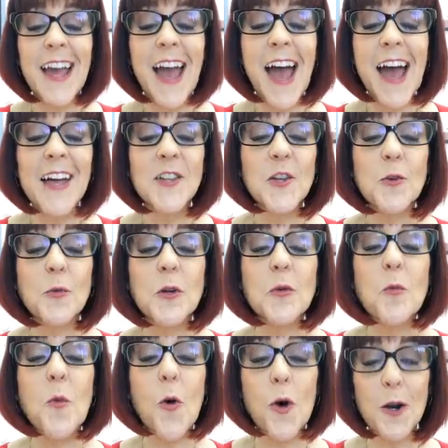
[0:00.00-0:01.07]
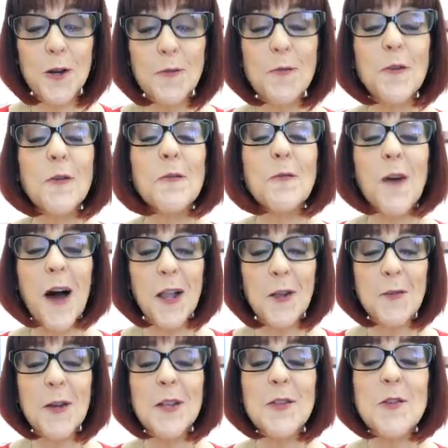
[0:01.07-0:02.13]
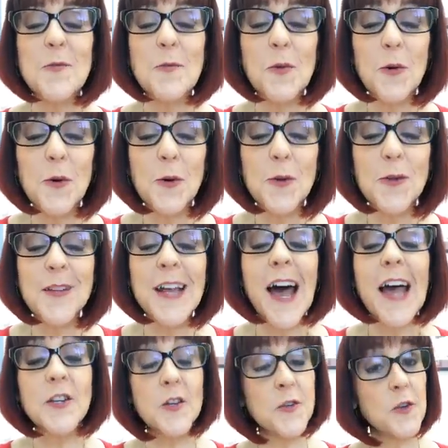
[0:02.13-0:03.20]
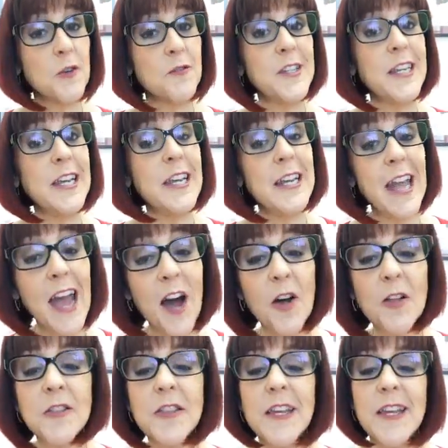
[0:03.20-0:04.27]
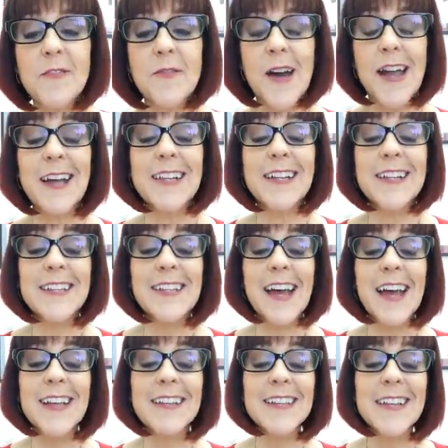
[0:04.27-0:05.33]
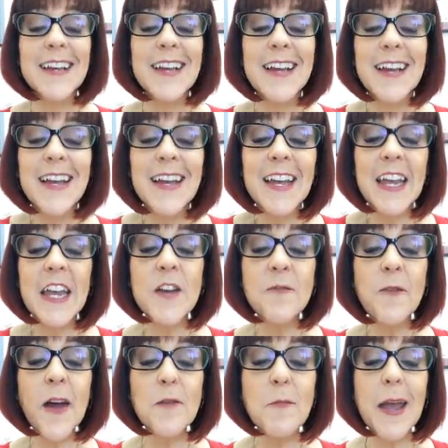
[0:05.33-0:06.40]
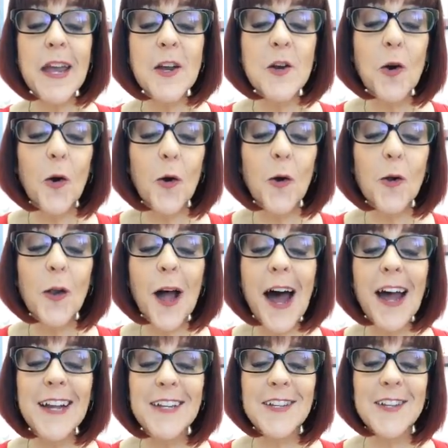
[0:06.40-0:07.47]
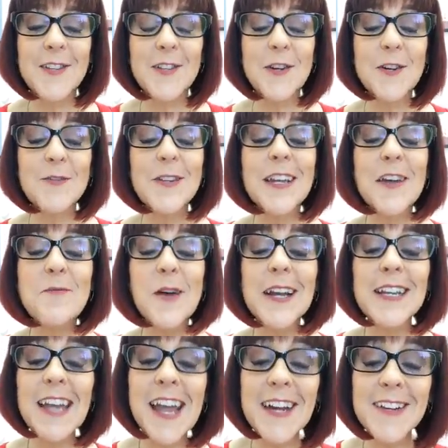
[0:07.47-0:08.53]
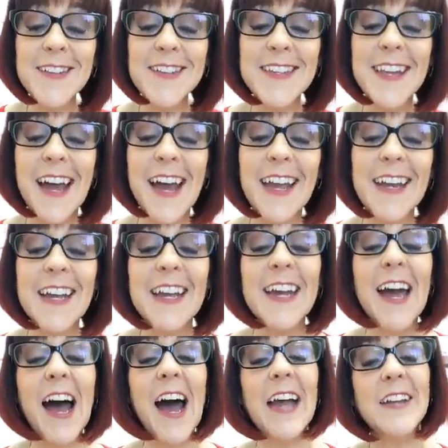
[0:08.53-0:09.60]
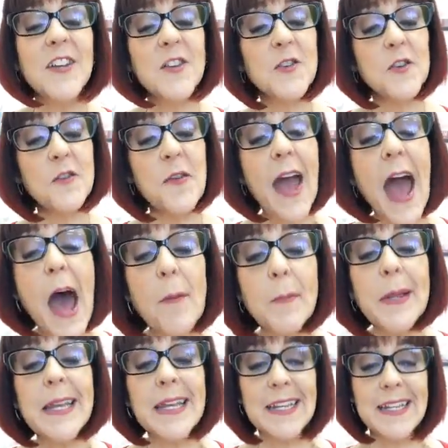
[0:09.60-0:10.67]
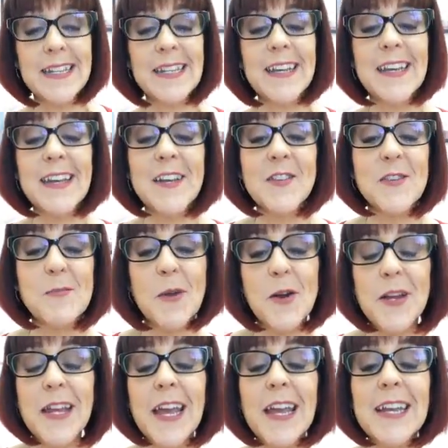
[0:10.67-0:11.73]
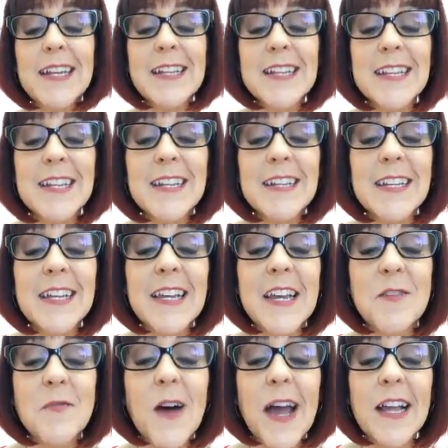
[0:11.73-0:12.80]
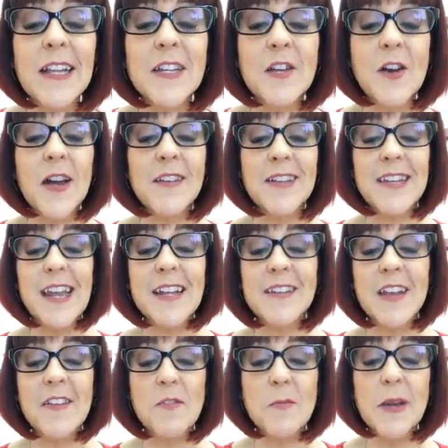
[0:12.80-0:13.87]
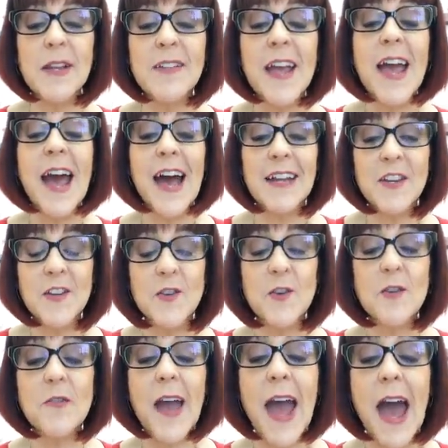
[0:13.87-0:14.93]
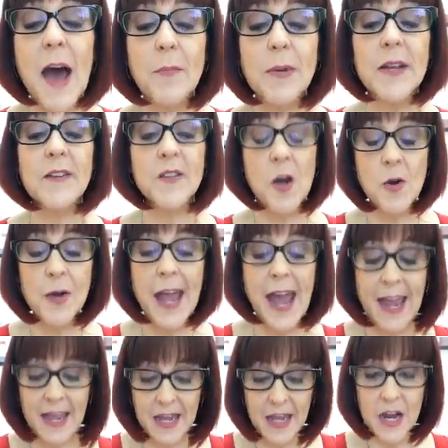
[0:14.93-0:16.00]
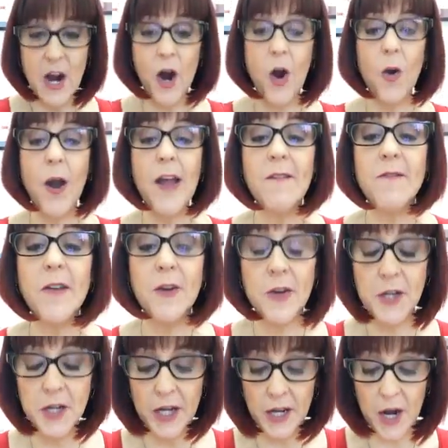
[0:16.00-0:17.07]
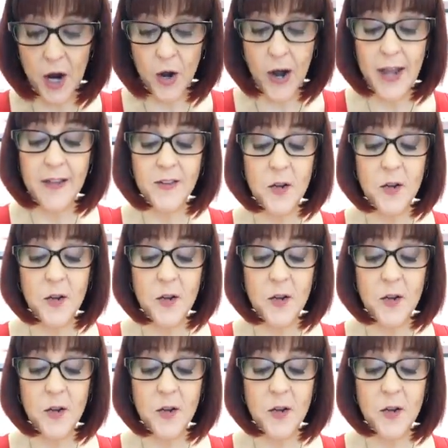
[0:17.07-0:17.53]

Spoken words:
As a reward for following the rules, I deserve to eat healthy, Violet says. If I make goal, I deserve to get my nails done. I deserve happiness. So Mary Kay and Cindy and Violet, you guys and Nancy, everybody's, I deserve happiness. Okay. All right. Very good. All right.